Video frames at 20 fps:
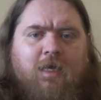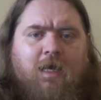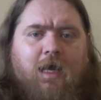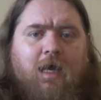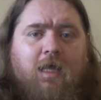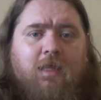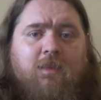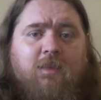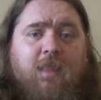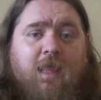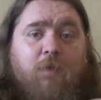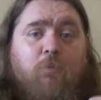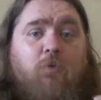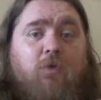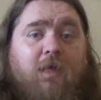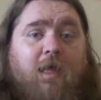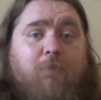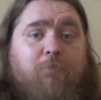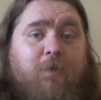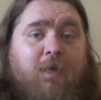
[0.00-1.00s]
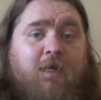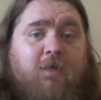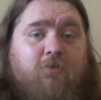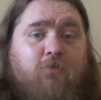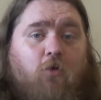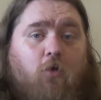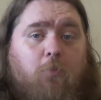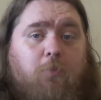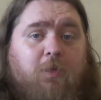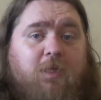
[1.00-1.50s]
and they will get picked
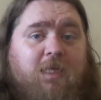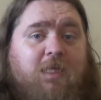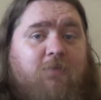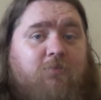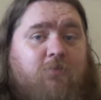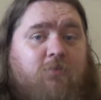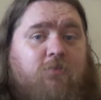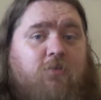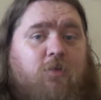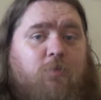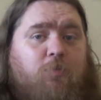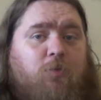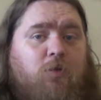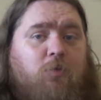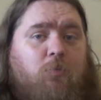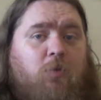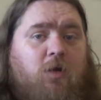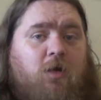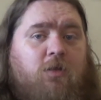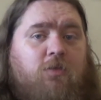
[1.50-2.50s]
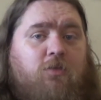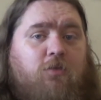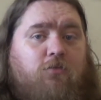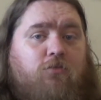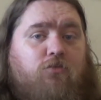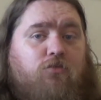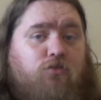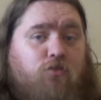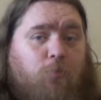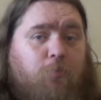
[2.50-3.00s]
up, even to the point where the
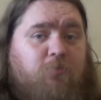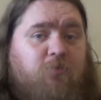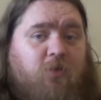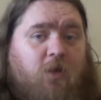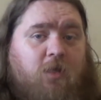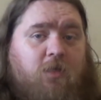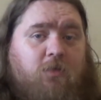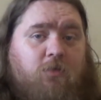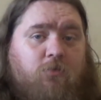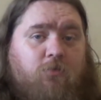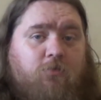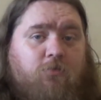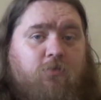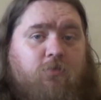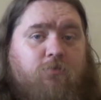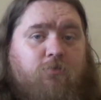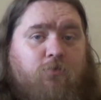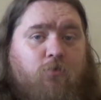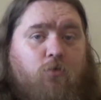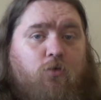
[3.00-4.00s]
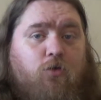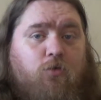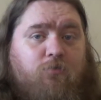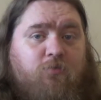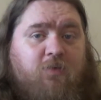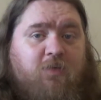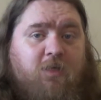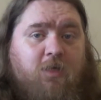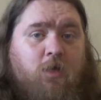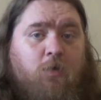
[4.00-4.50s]
subtitles for your
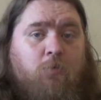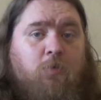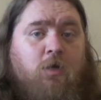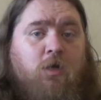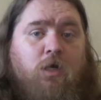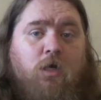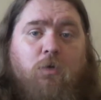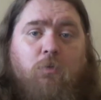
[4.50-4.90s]
video